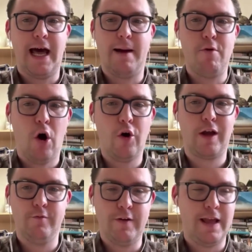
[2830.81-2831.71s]
And I'm
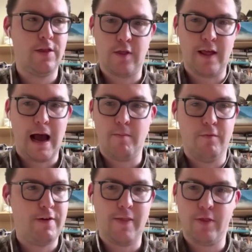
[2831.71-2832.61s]
not convinced that
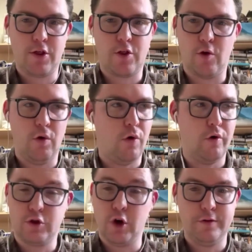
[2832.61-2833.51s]
Vance
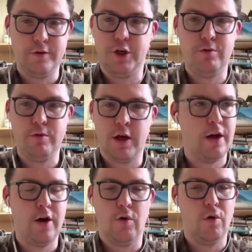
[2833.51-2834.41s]
or Don
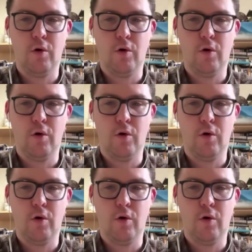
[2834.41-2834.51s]
Jr.